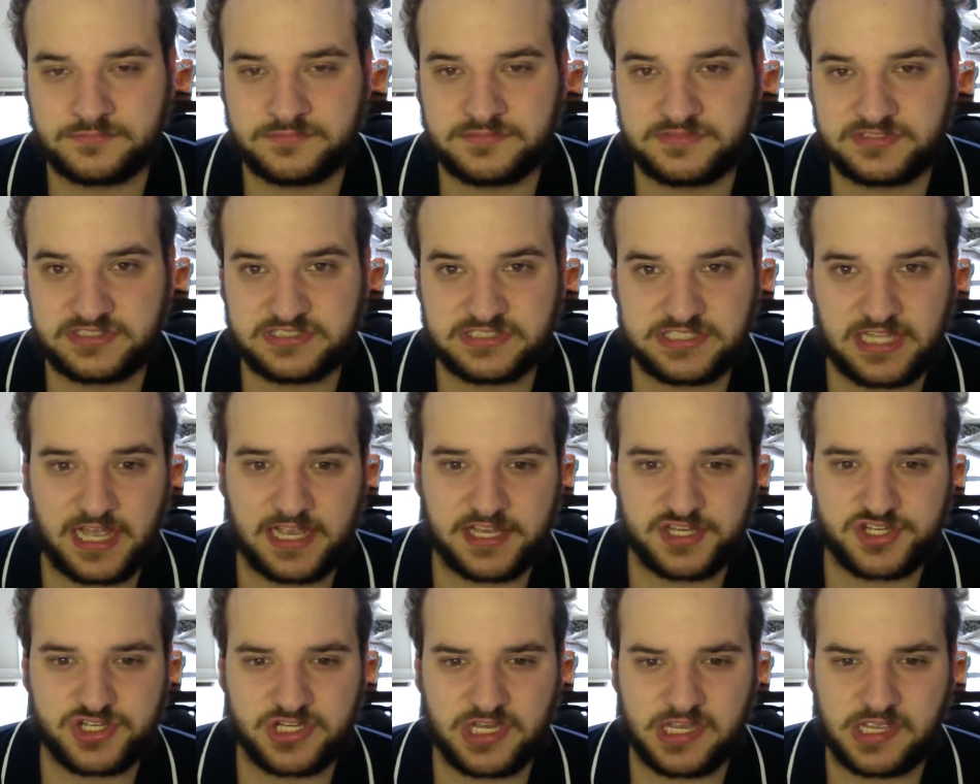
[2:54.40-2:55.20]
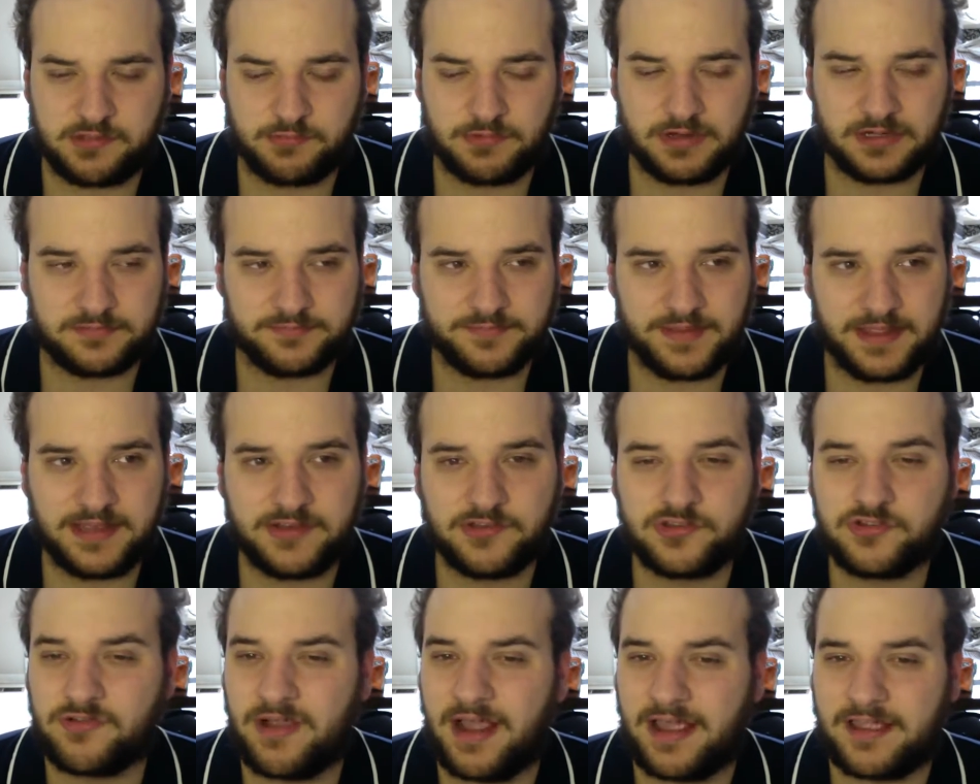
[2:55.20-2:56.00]
slash it well
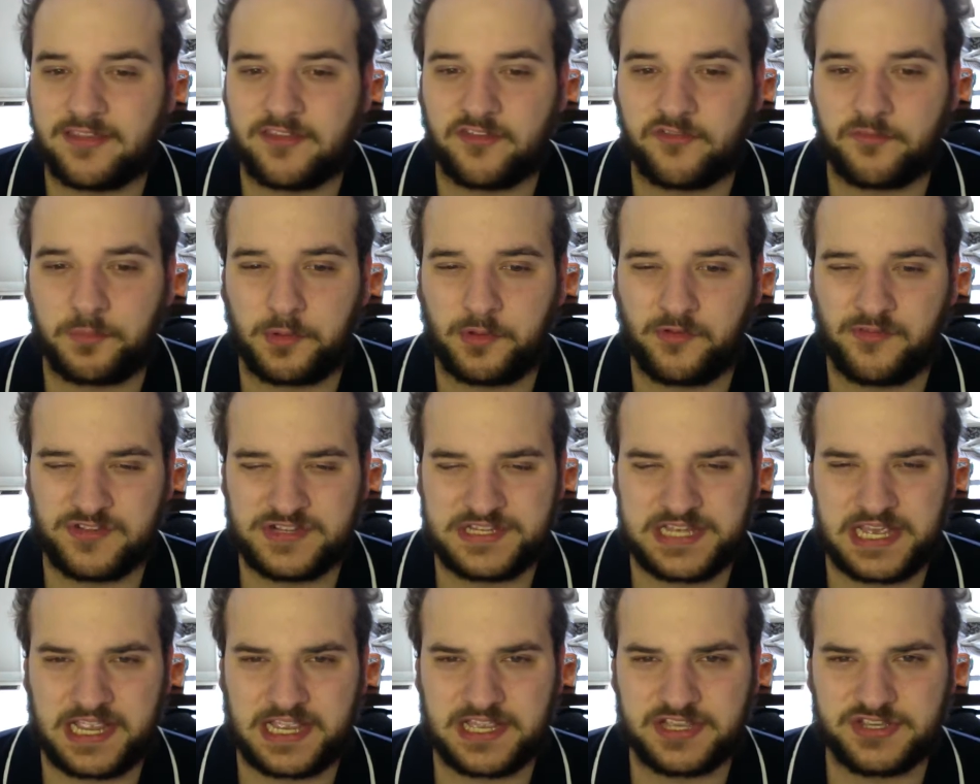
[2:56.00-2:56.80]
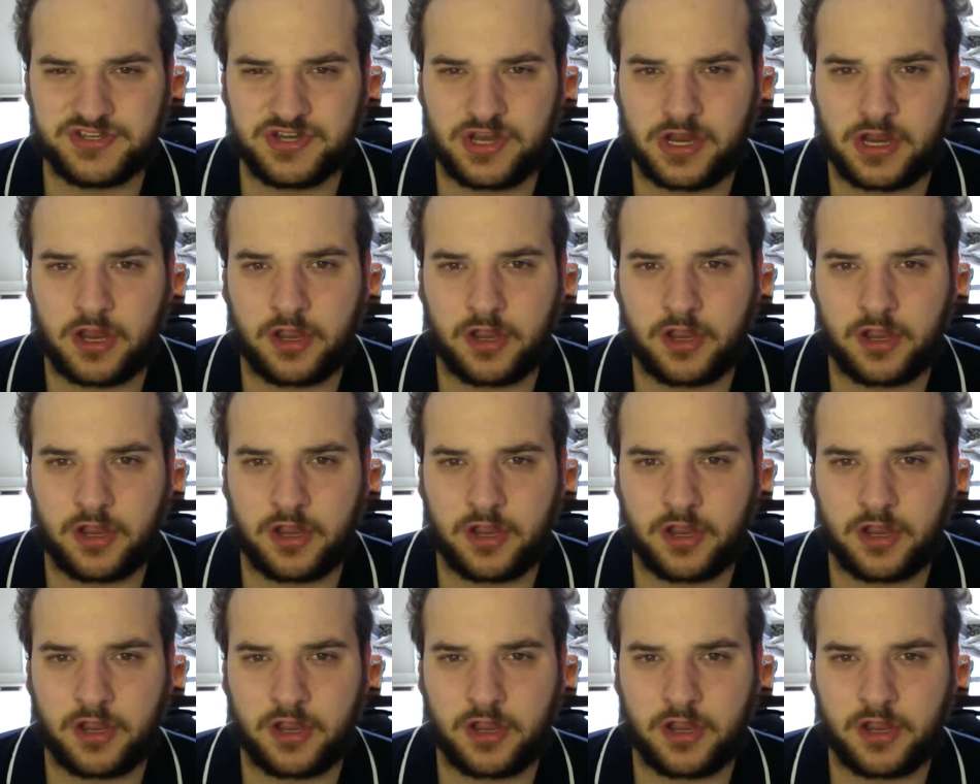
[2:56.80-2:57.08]
interactive movies I guess you